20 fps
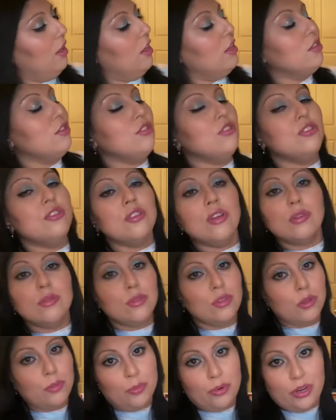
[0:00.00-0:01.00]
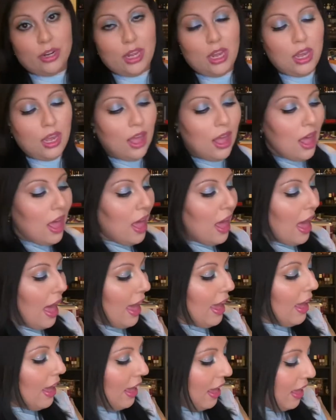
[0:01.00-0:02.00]
So pretty.
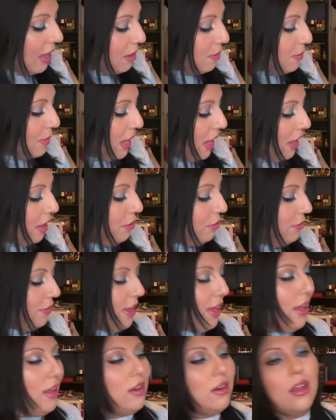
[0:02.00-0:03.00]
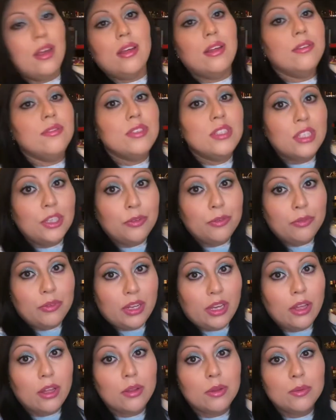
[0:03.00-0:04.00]
I am a fan of
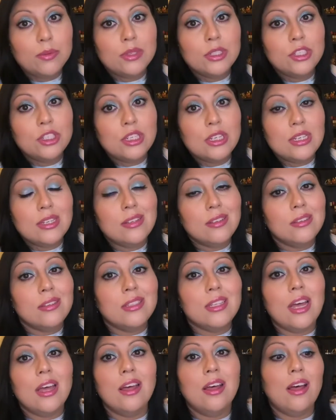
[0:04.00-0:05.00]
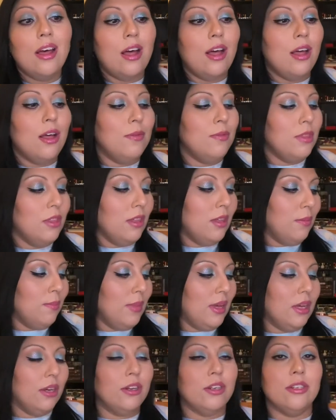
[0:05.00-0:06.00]
Sanrio, which is the
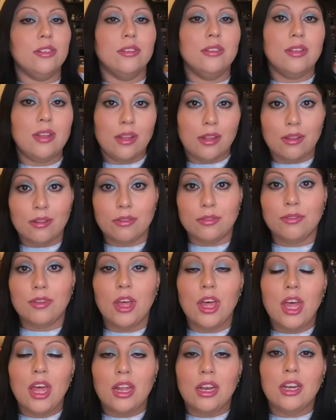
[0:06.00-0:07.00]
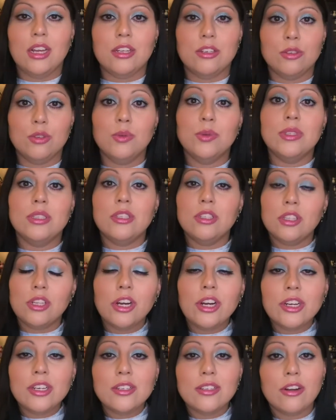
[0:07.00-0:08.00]
makers of Little Twin
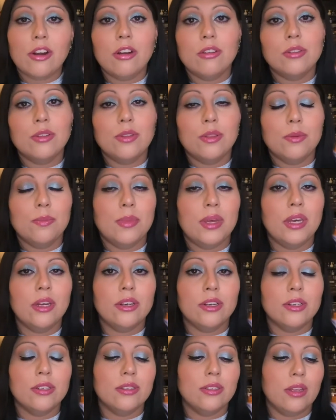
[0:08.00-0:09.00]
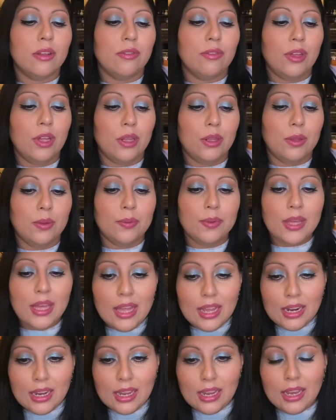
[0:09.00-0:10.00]
Stars. They're also the makers of Hello
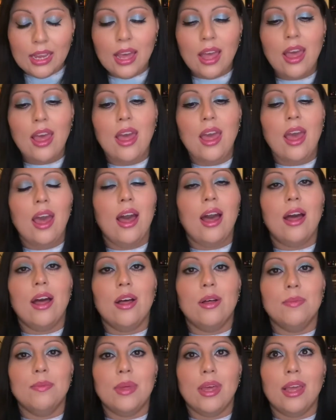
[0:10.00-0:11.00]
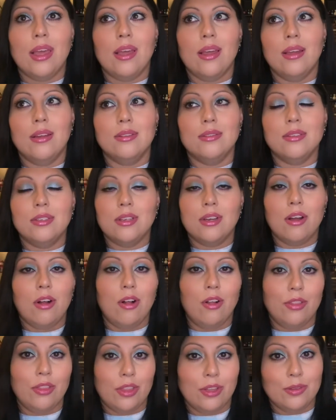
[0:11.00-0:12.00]
Kitty and
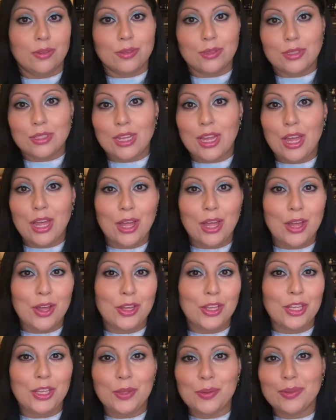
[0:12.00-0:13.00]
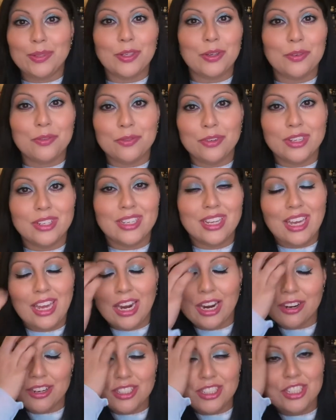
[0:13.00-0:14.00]
all those cute little fun
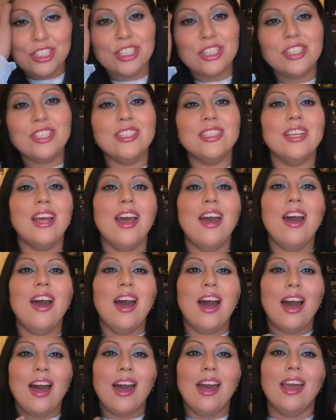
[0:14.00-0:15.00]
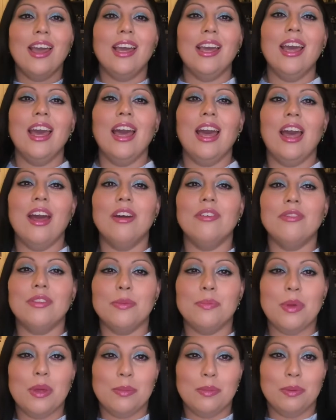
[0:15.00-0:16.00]
characters. I have a
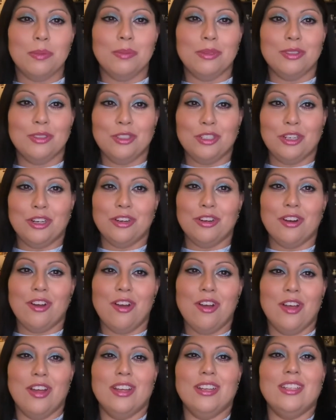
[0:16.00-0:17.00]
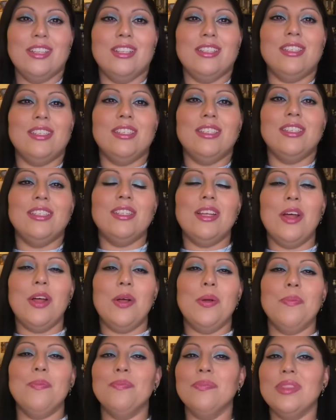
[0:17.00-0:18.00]
baby blue shirt on. This
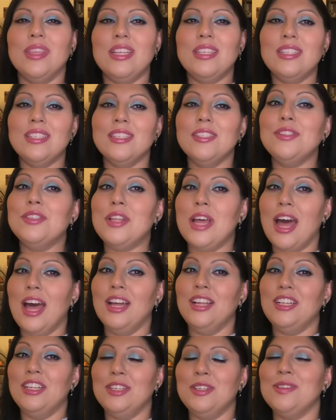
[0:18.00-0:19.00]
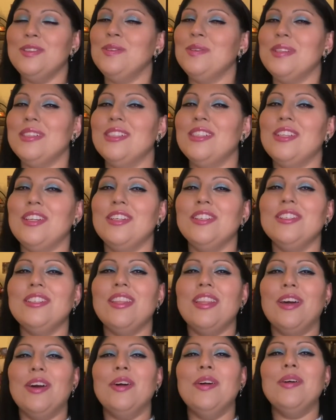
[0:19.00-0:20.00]
is not Little Twin Stars
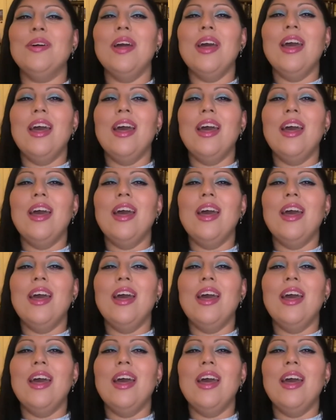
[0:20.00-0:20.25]
though.